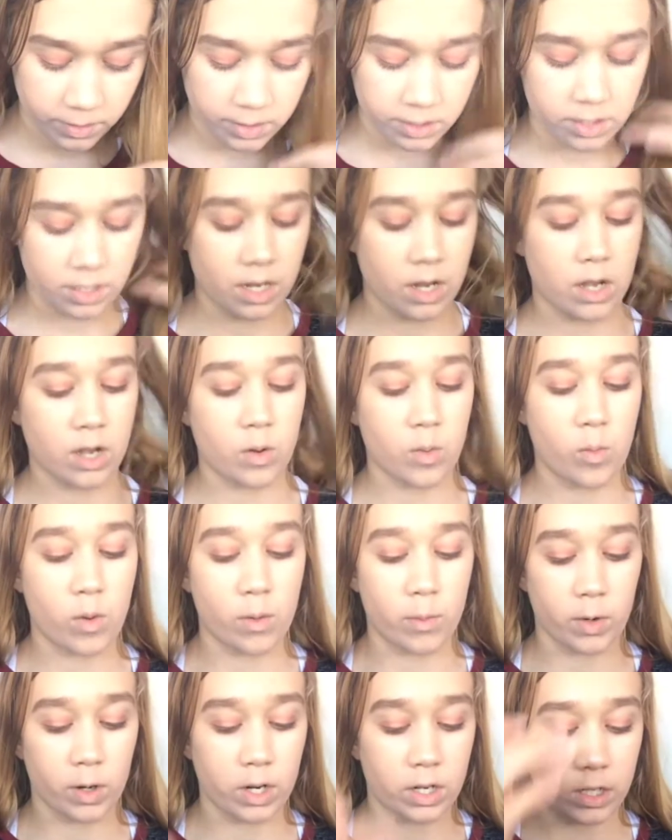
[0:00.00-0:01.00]
what we're going to
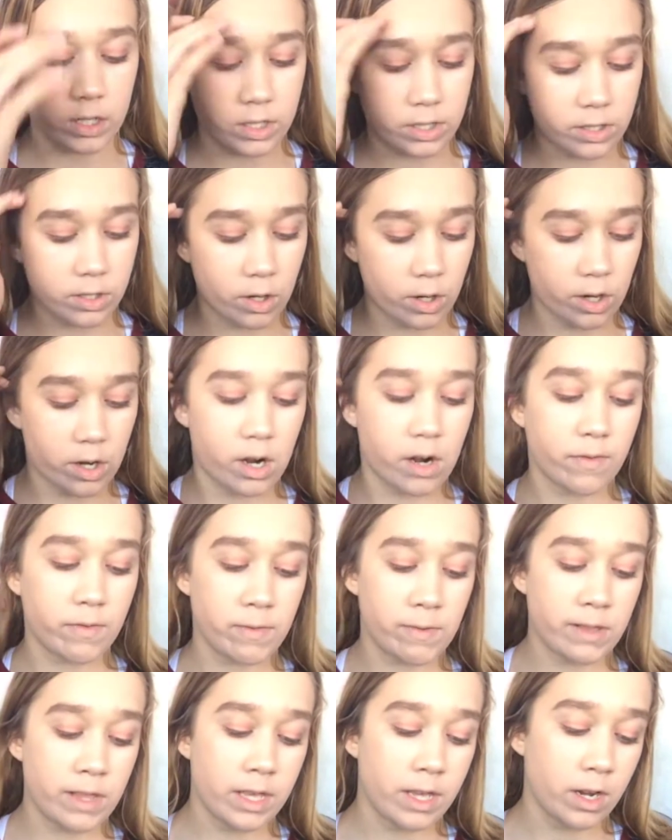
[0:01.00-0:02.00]
start off with
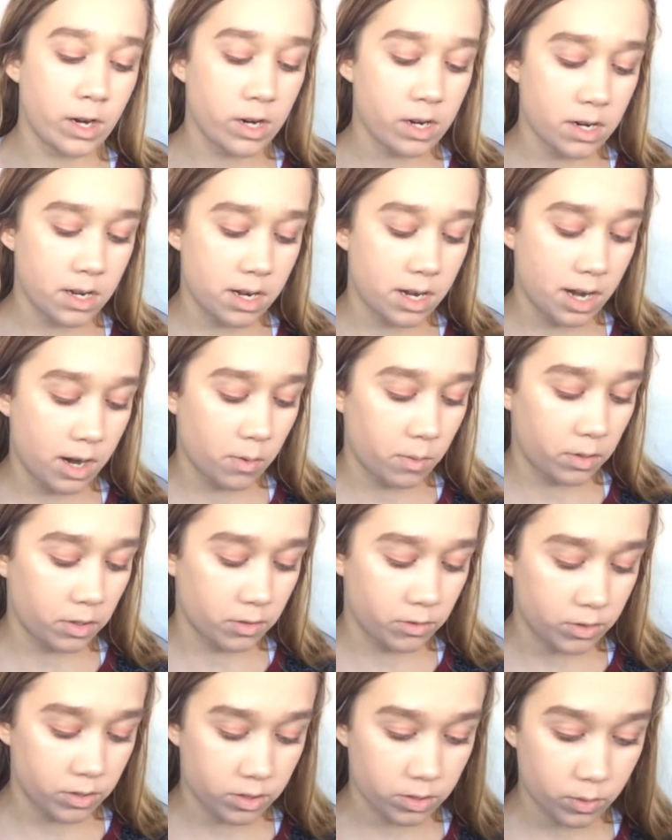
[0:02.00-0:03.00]
here. And now we're just
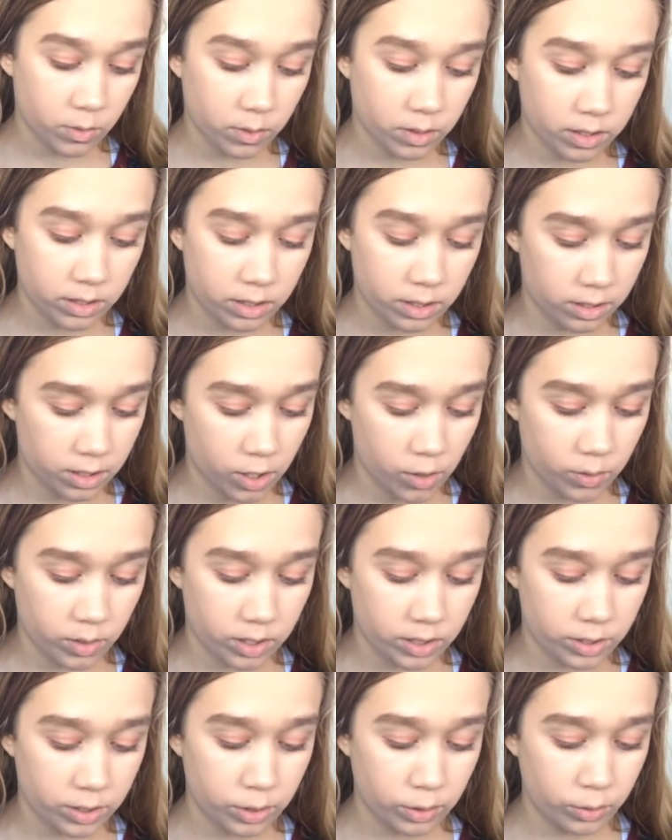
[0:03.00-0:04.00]
going to go
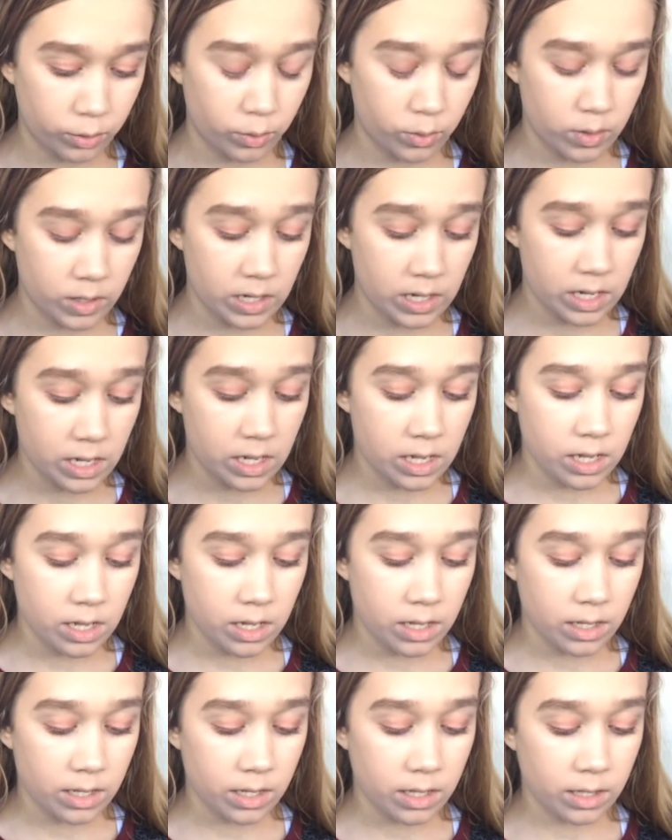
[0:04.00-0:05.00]
into a
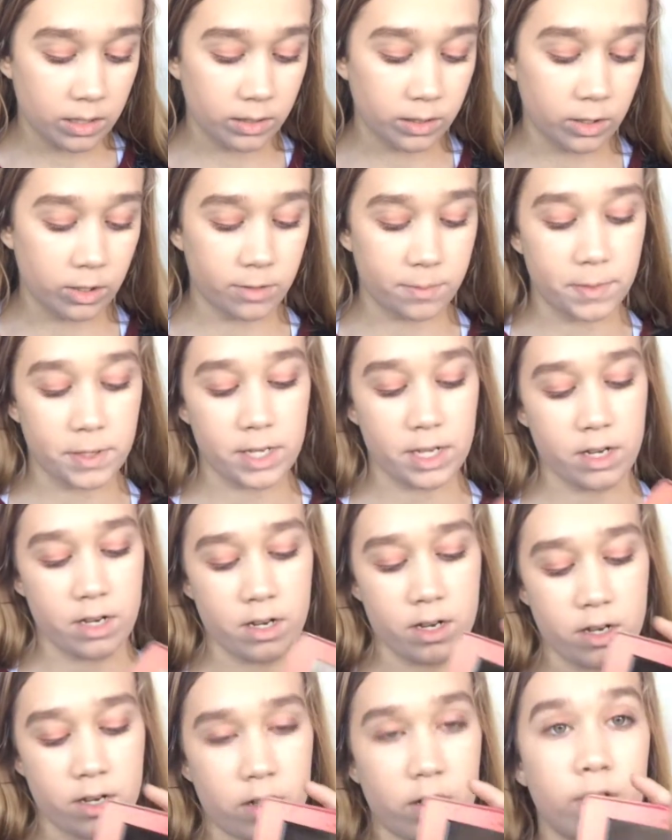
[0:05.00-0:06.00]
little bit
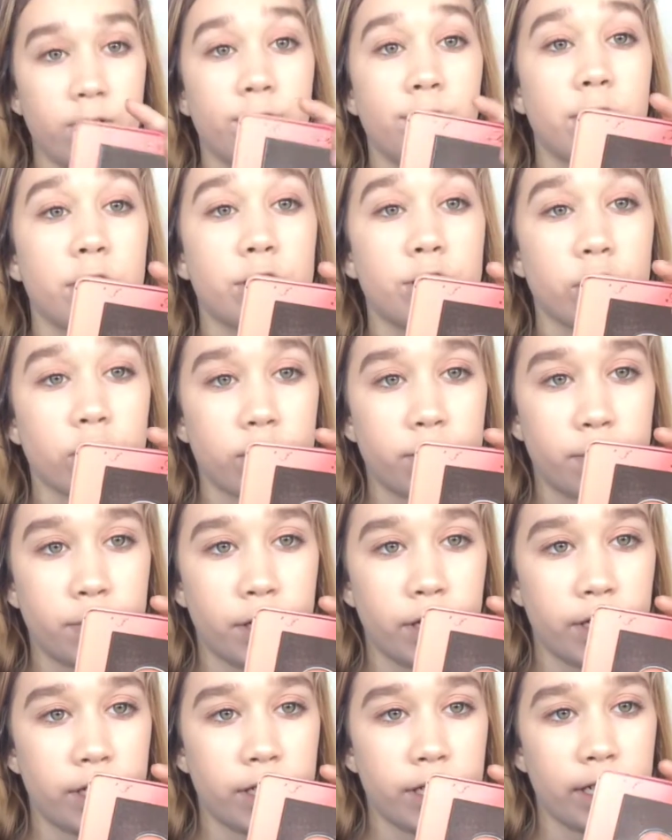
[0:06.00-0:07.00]
of Just Peachy
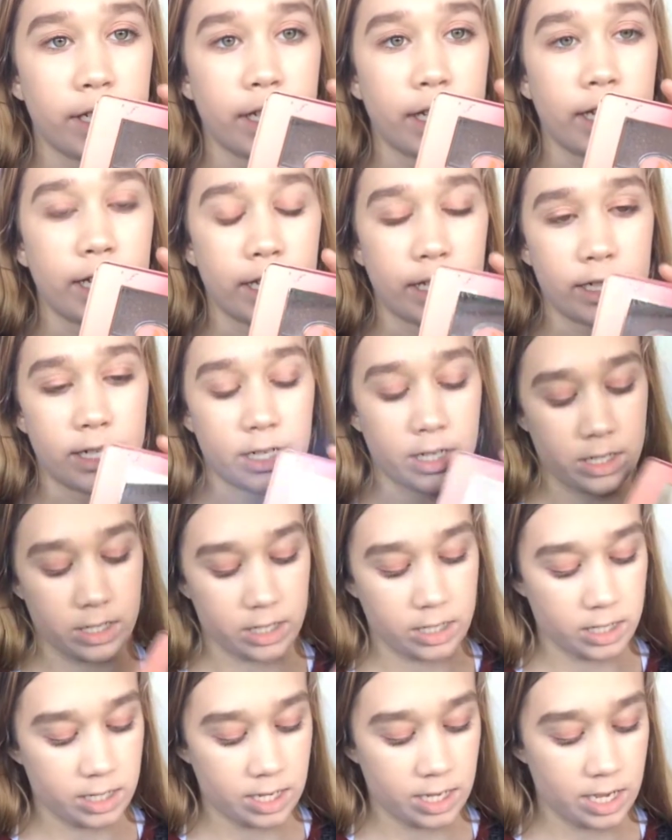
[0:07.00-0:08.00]
and
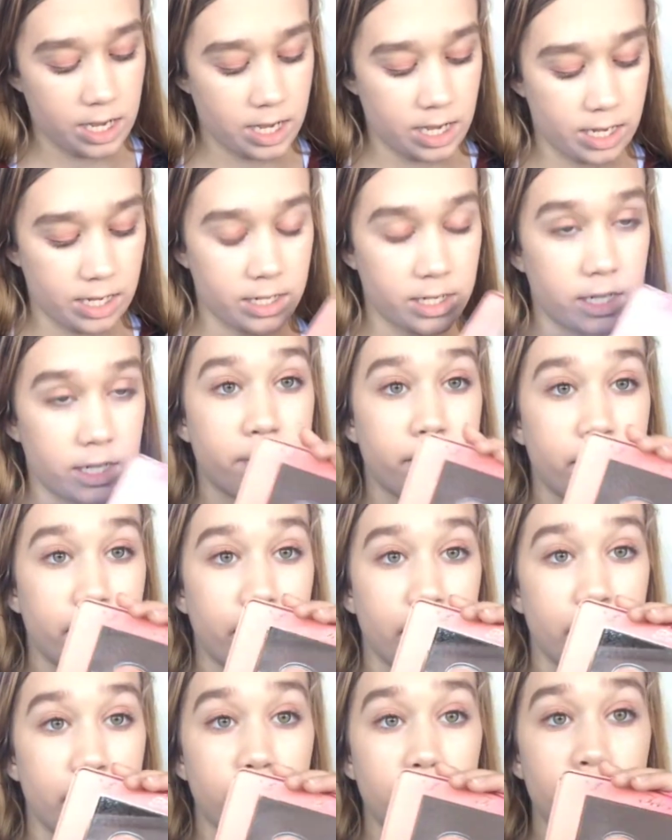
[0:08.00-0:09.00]
Candied
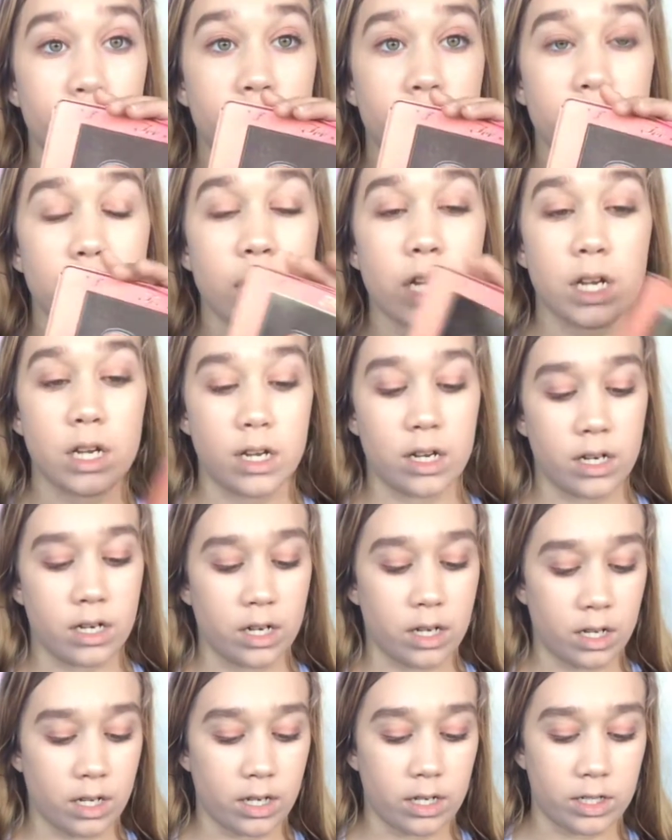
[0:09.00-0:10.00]
Peach and
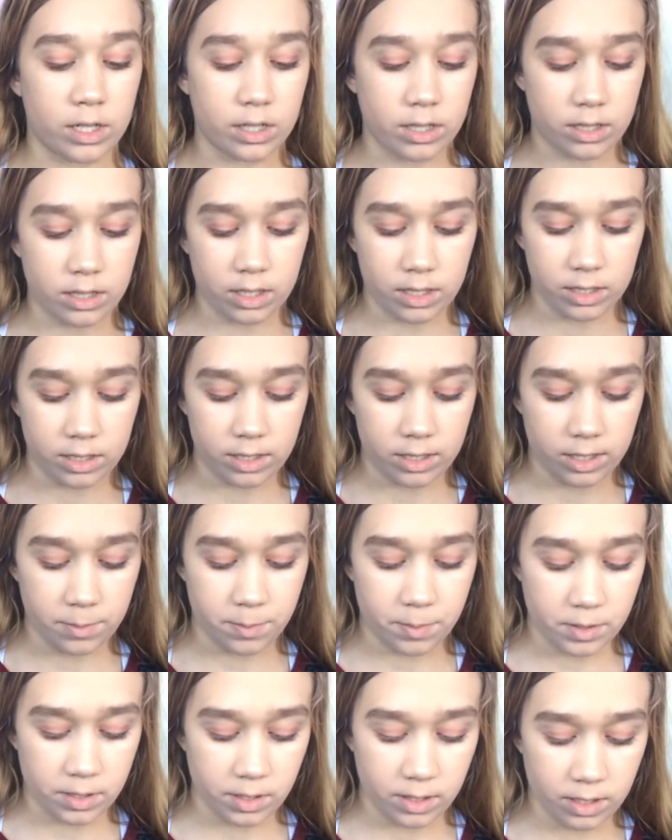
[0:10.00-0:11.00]
just deepen
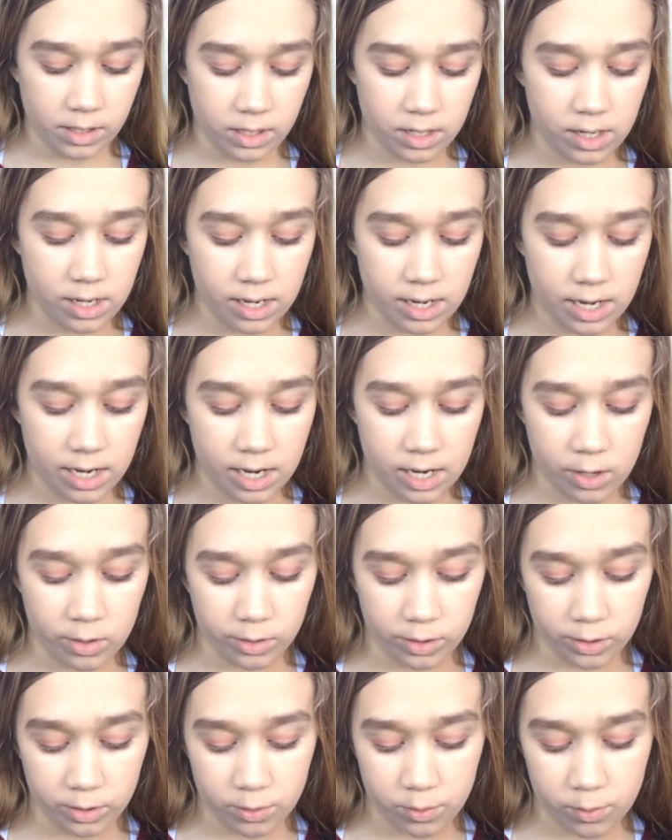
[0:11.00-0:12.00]
the outer
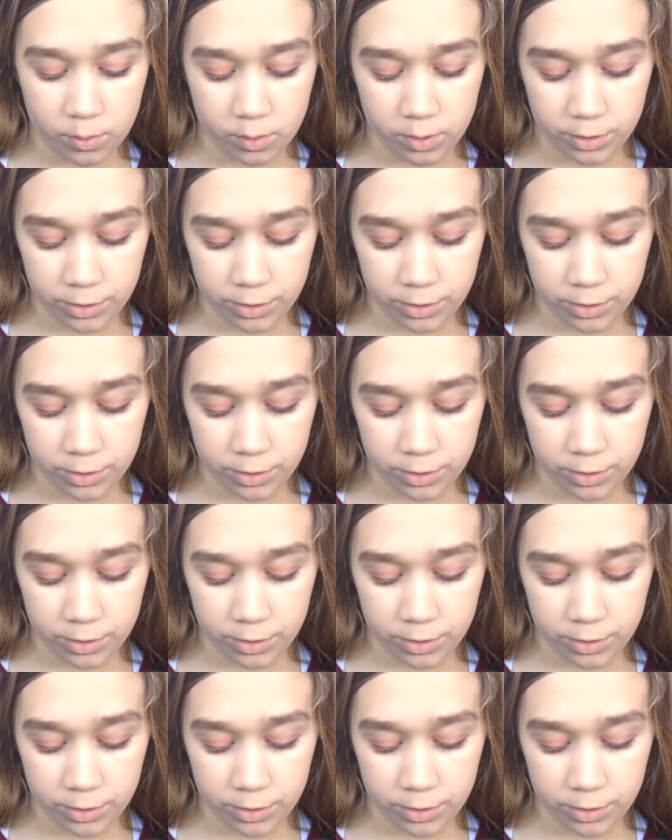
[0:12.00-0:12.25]
corner.